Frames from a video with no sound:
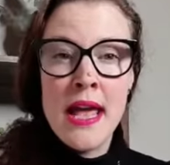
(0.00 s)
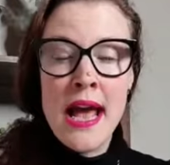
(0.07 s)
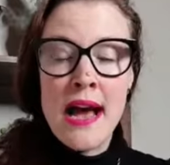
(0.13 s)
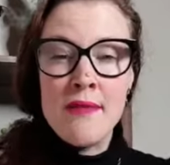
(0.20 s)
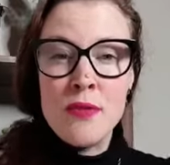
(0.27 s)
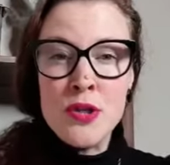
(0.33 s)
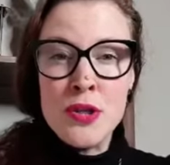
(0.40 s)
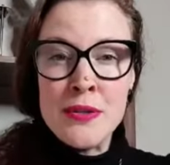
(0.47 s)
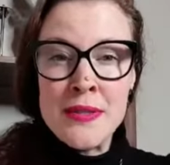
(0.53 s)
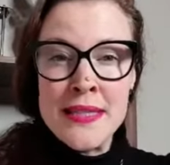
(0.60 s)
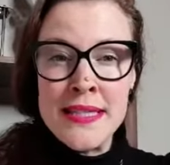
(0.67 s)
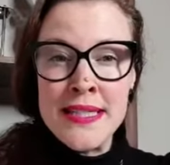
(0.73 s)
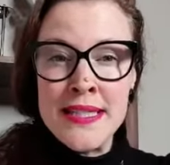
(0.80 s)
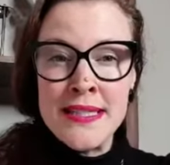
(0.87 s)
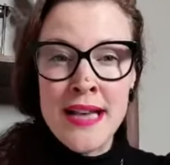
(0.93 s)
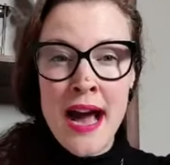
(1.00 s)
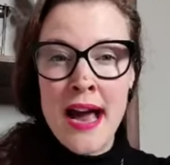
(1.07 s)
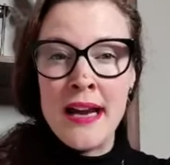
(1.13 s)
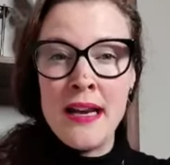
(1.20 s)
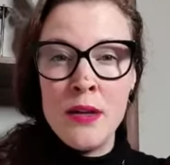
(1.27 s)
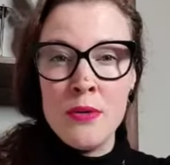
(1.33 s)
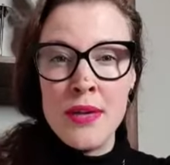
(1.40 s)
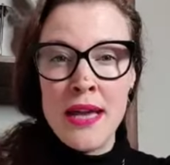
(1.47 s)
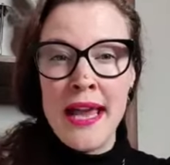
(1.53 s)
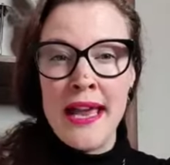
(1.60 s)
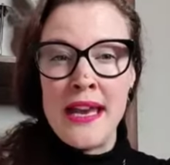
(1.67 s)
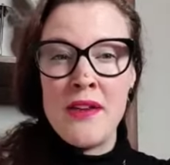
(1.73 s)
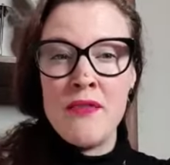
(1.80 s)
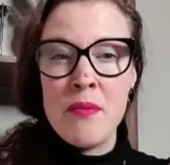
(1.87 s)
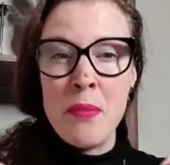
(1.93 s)
I want you to start looking at
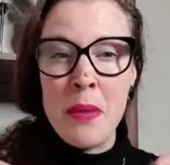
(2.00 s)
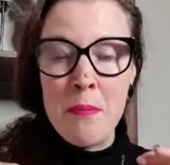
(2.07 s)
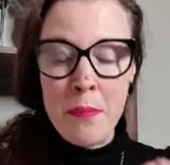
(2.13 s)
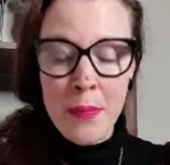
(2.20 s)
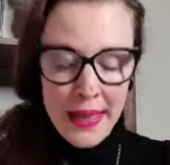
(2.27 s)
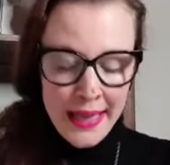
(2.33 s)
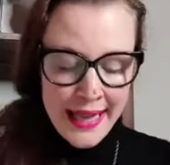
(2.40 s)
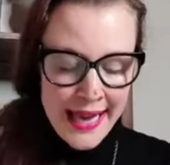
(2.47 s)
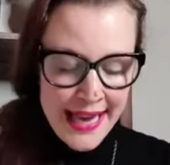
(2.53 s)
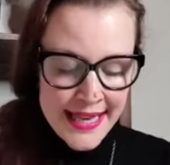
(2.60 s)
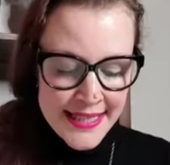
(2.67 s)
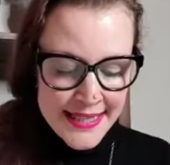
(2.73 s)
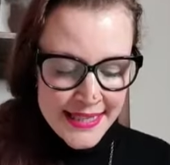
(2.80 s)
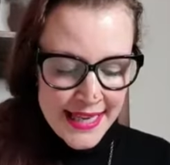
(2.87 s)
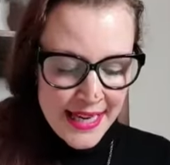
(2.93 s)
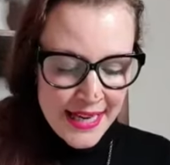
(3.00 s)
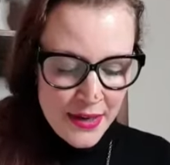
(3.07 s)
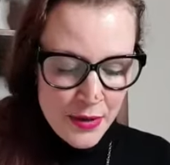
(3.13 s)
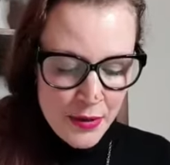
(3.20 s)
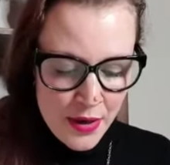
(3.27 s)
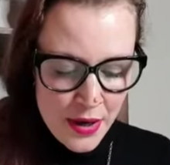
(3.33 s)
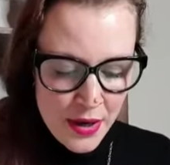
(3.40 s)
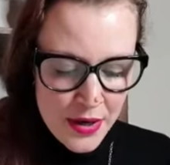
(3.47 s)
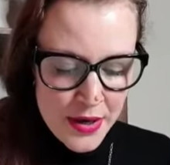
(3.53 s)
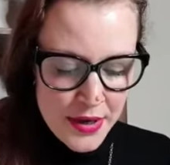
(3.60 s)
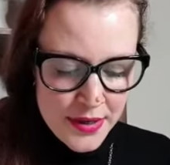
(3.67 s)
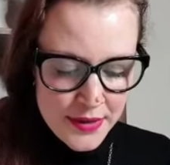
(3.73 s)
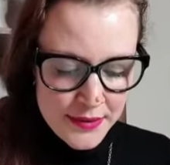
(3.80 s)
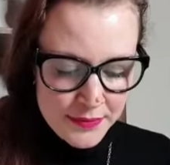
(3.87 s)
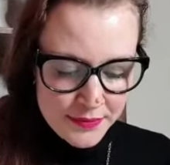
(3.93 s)
it from the place in your
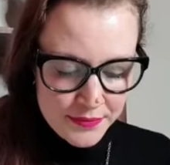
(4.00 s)
heart